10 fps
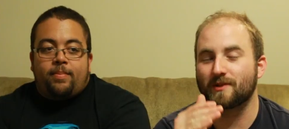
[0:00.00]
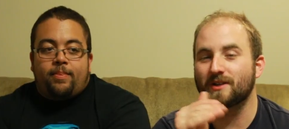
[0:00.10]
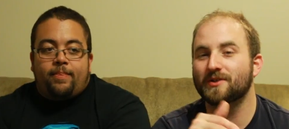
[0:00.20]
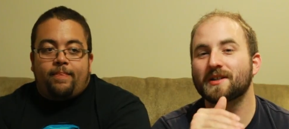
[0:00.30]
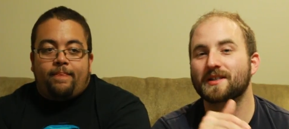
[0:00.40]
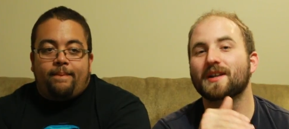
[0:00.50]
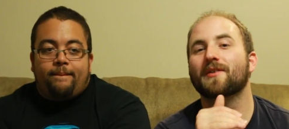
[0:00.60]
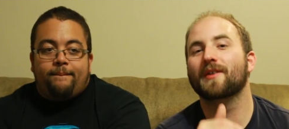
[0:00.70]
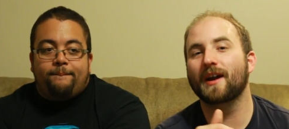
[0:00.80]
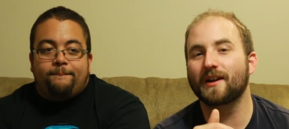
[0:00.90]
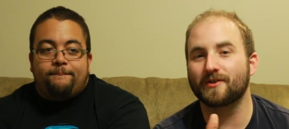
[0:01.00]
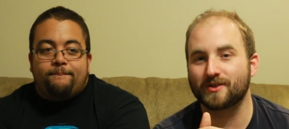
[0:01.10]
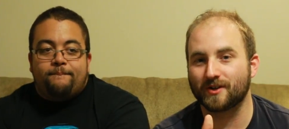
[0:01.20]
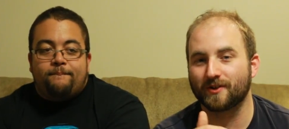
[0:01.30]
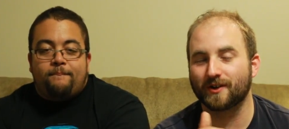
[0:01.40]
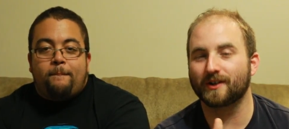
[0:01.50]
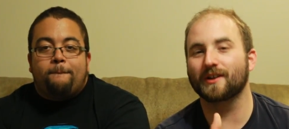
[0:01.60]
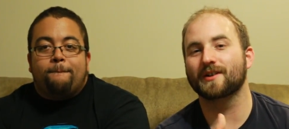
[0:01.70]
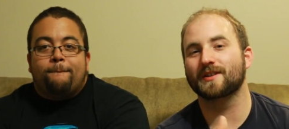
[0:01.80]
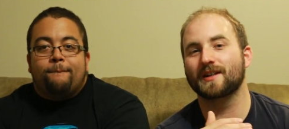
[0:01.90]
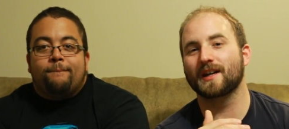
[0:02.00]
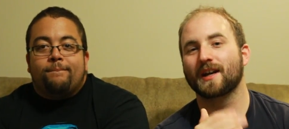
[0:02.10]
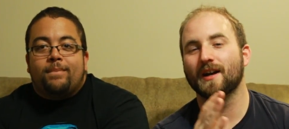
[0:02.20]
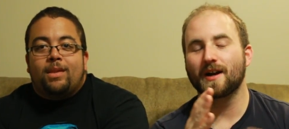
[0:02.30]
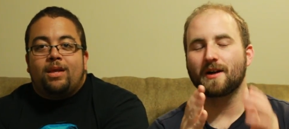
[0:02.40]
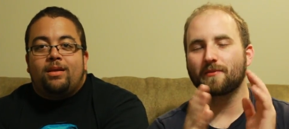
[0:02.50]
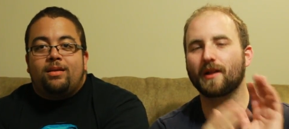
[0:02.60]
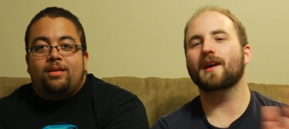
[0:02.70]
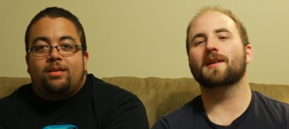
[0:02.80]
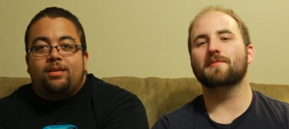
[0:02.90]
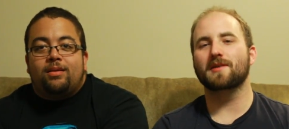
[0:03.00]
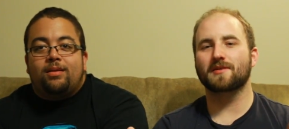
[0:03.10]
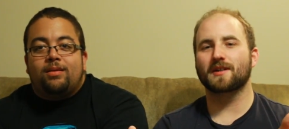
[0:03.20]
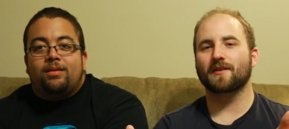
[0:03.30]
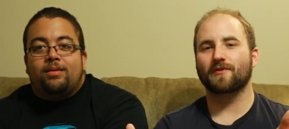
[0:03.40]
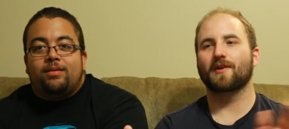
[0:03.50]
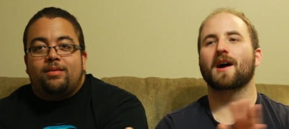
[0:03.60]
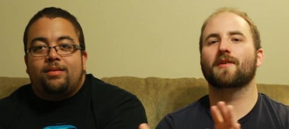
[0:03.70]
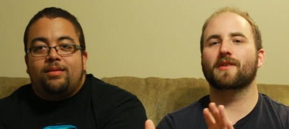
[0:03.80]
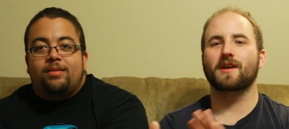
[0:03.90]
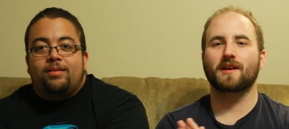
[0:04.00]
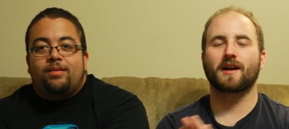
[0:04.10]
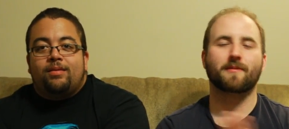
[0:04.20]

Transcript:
Speaker 1: we just did a radio show earlier today playing music throughout the